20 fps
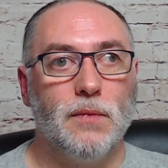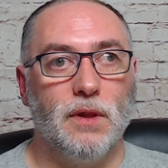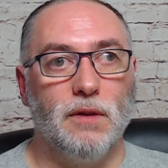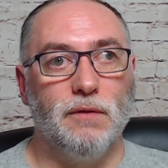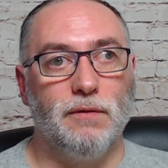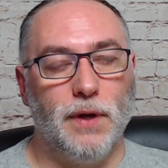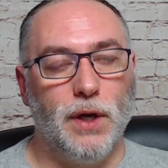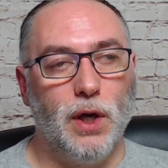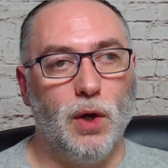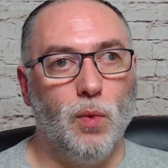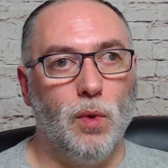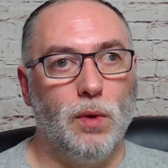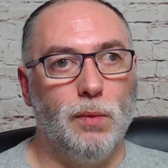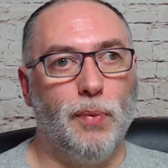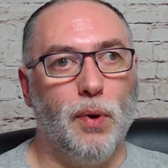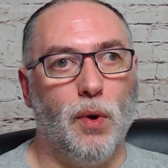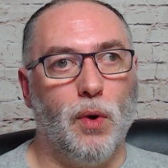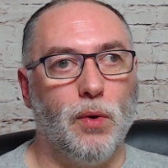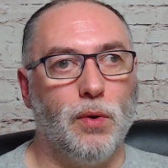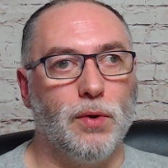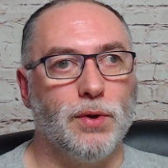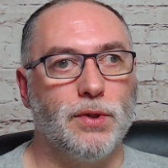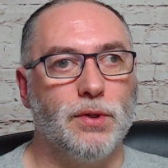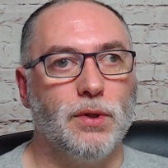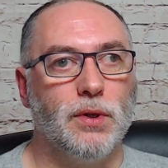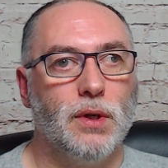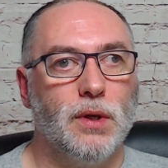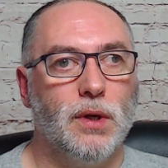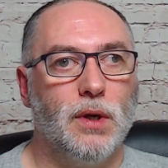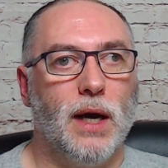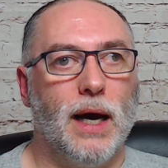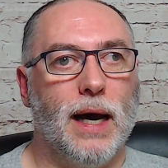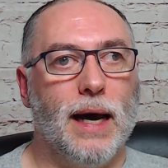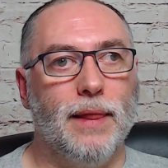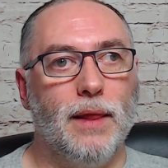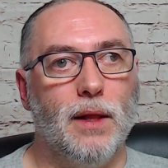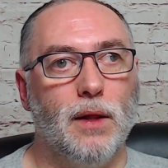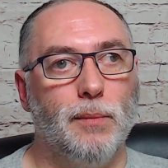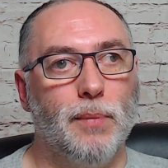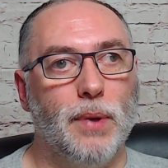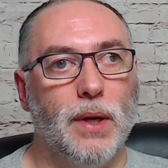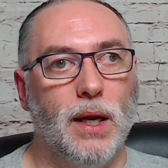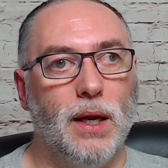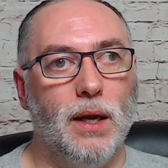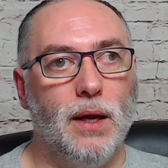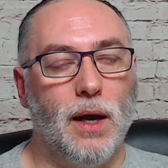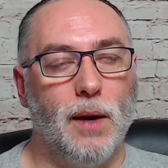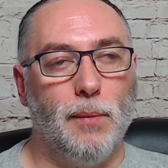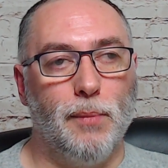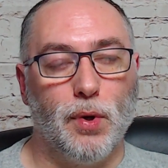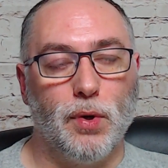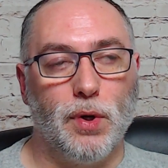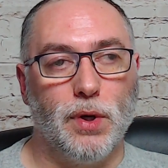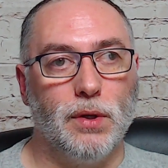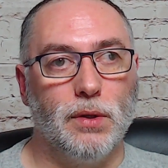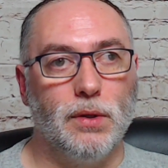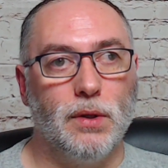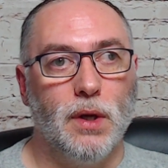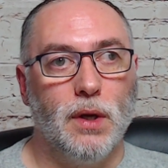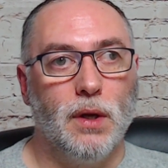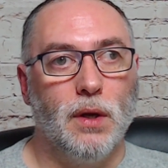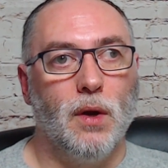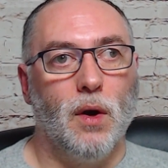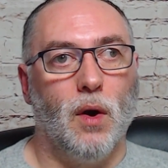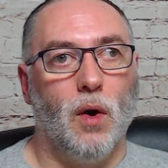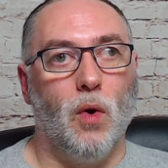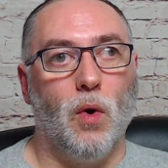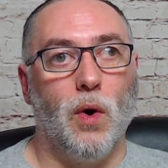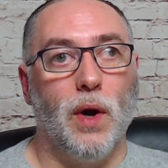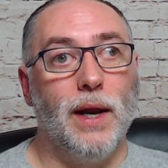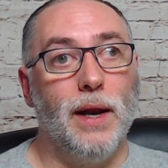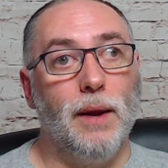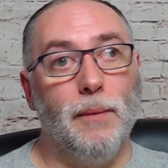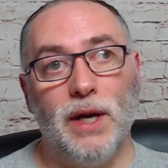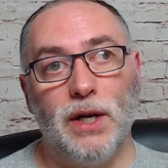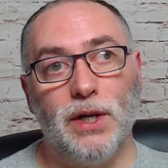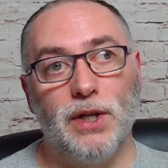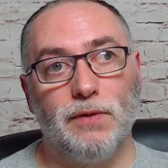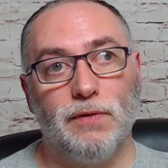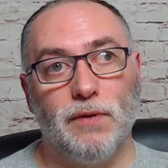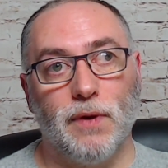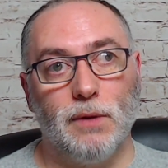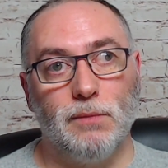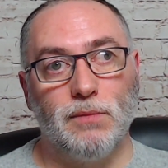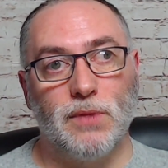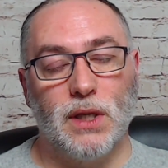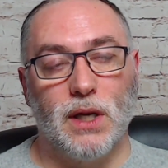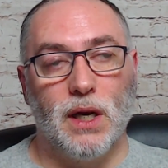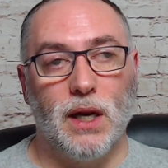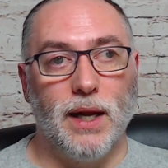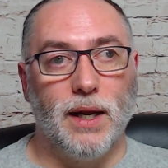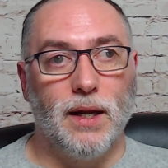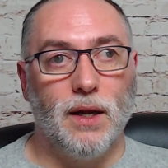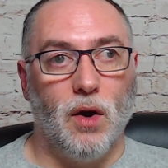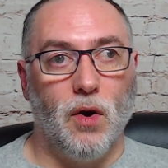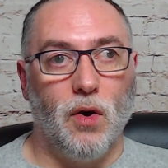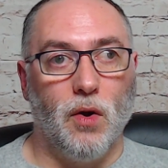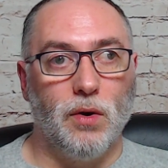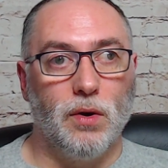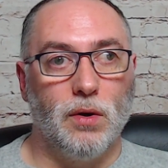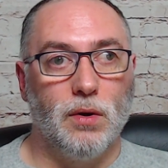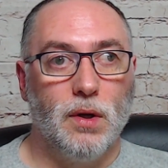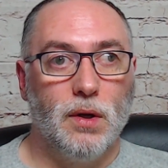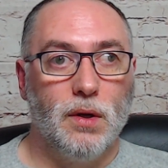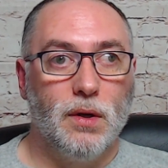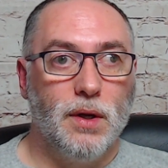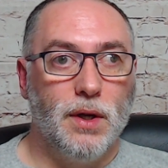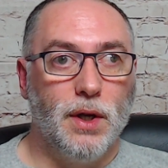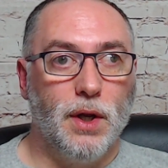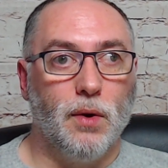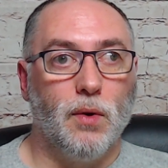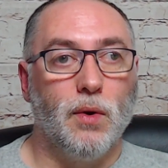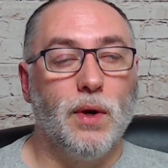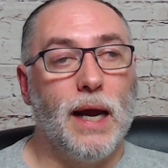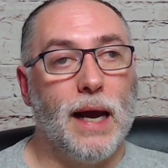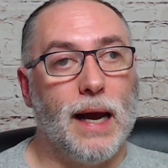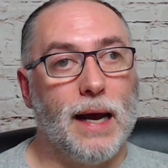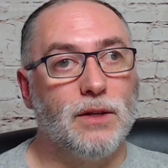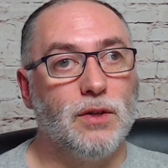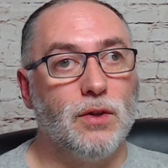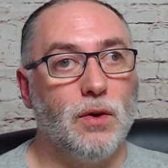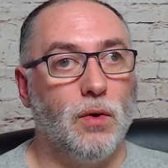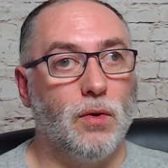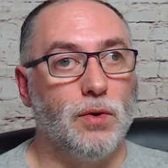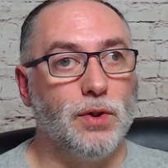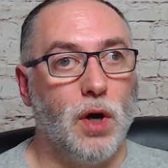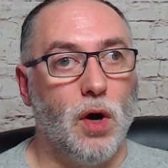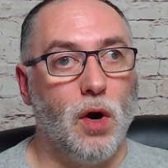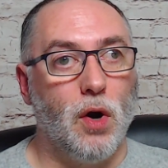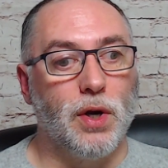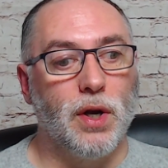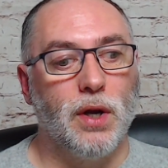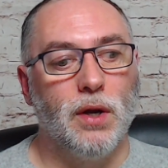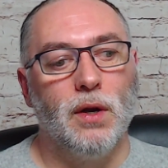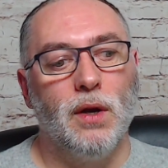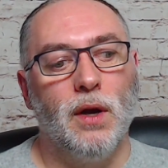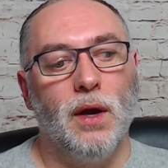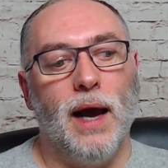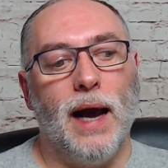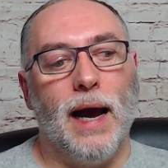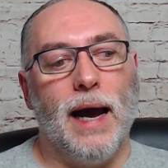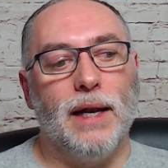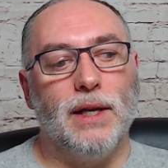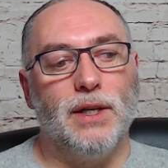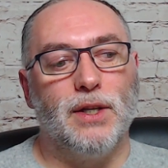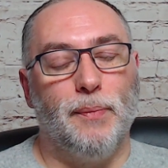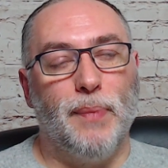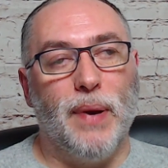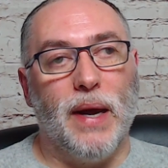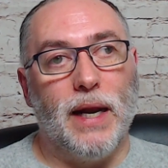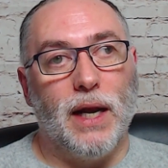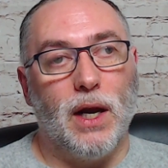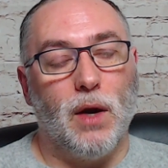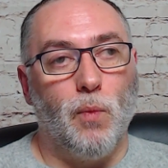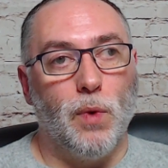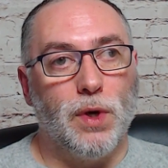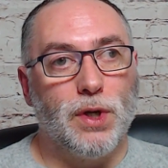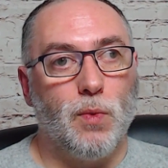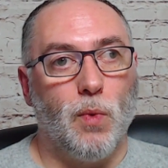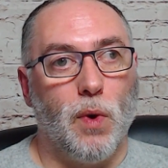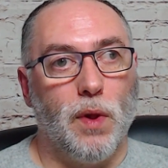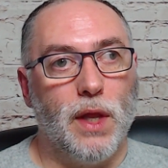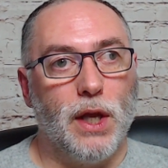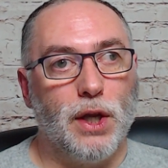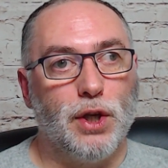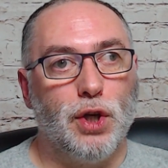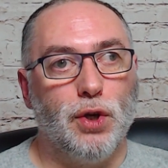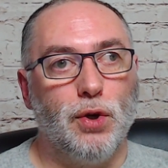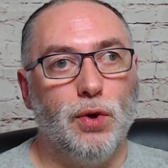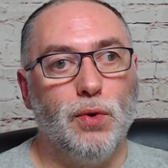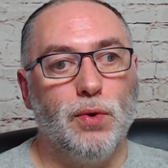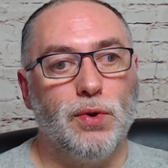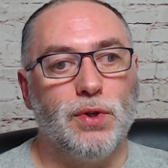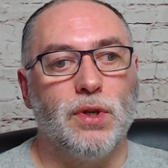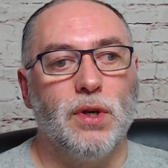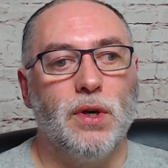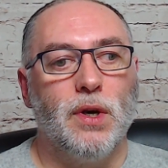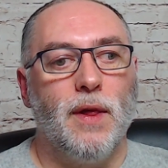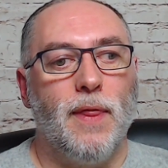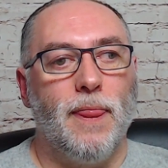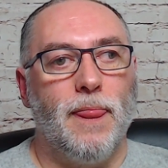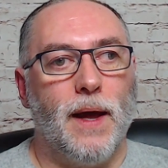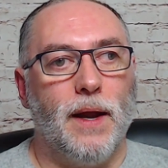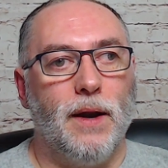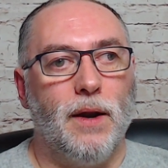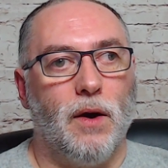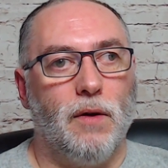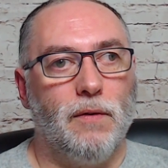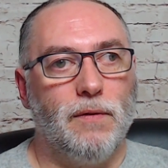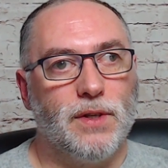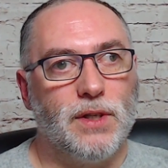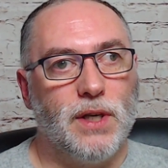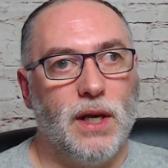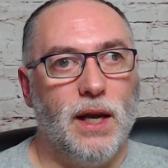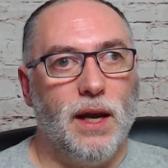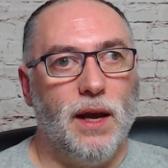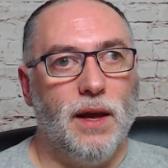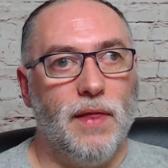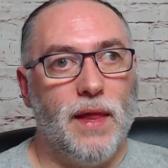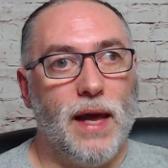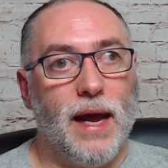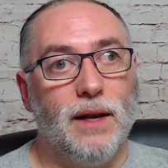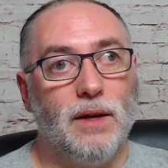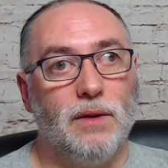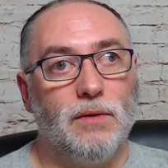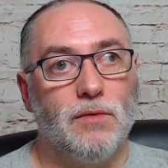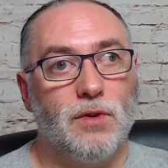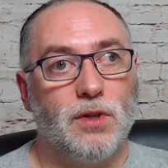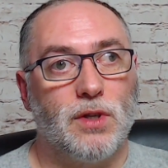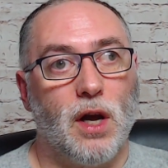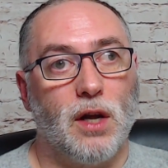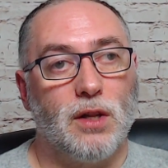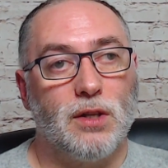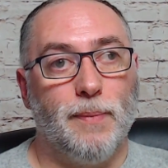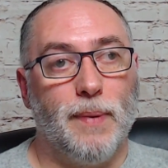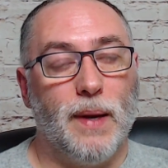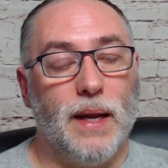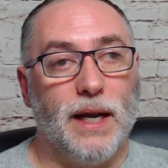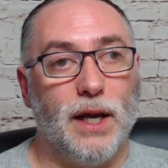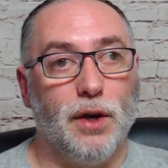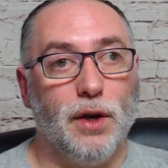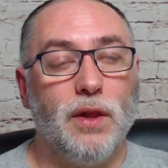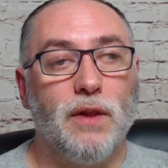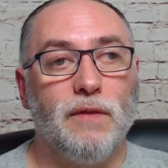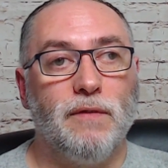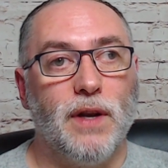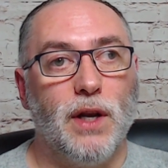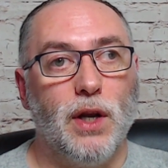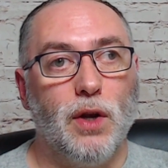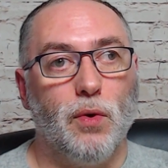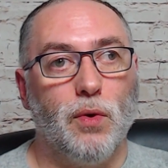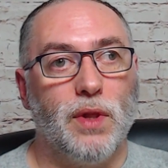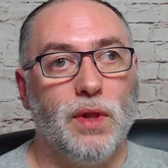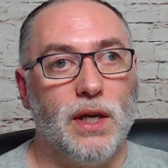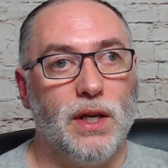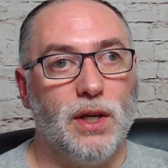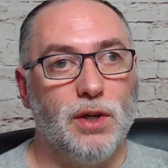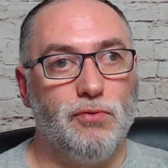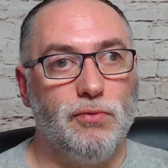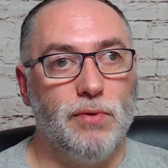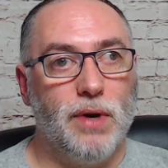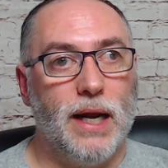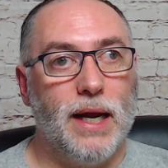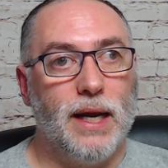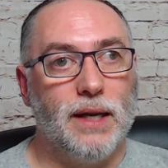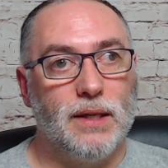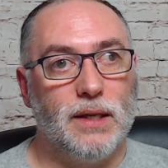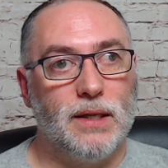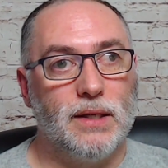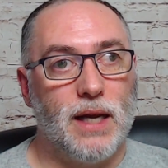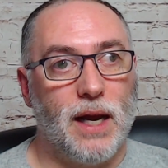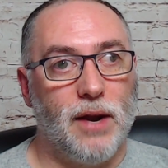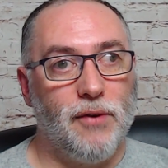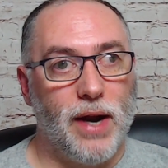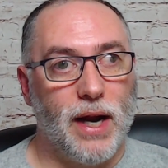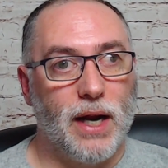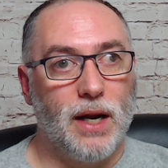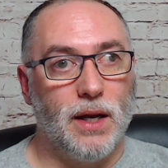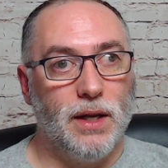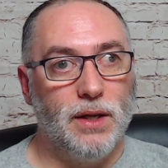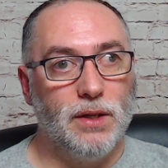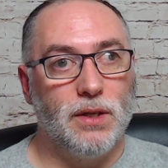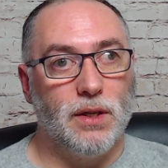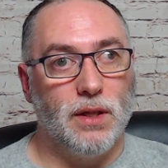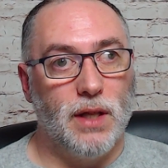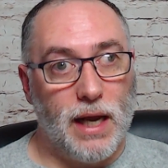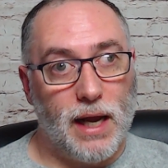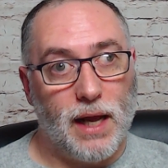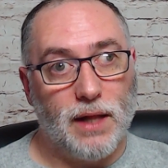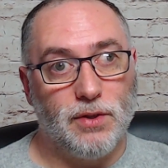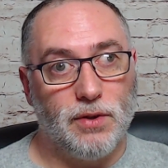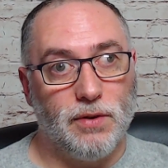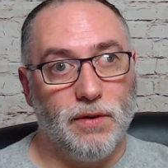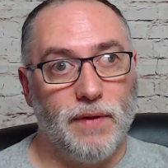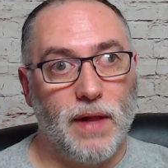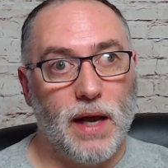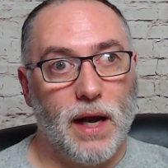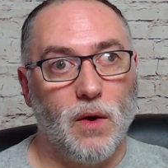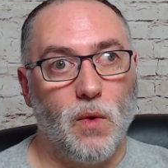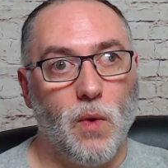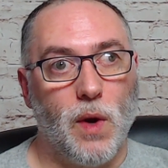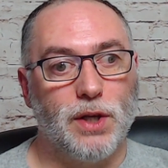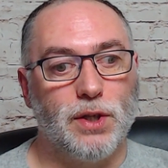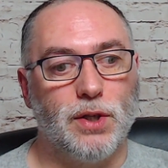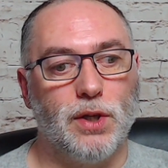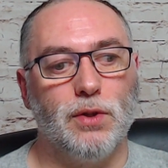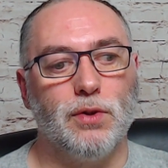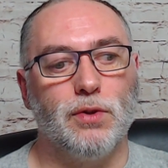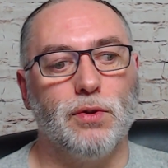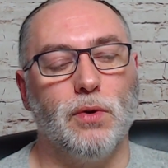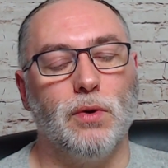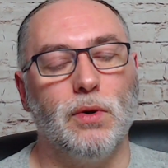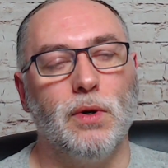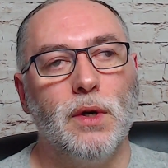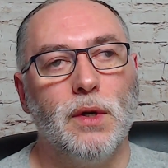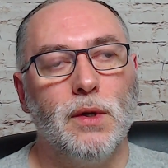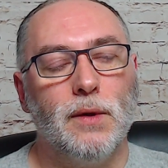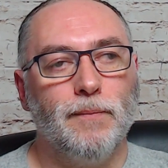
The video will pause, and there'll be a button or an image for them to click on, cat or dog, and depending on which one they choose, then obviously it then starts playing another video that is related directly to the answer of that question. So